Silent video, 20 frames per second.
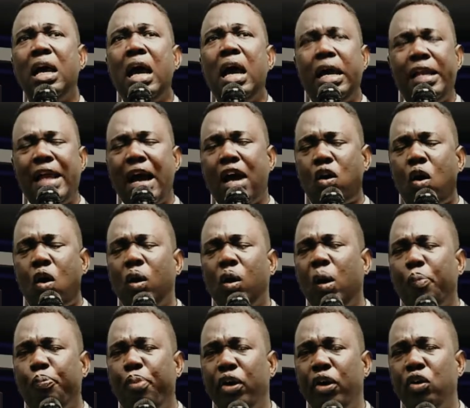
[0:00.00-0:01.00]
that call
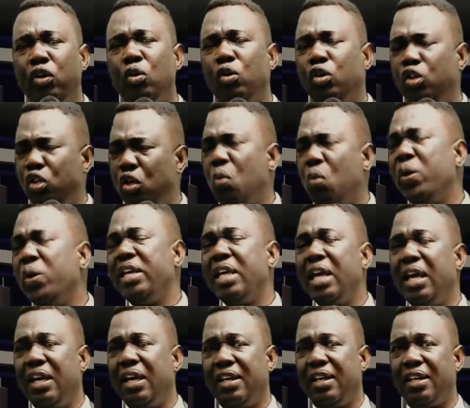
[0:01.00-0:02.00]
upon you, you will hear.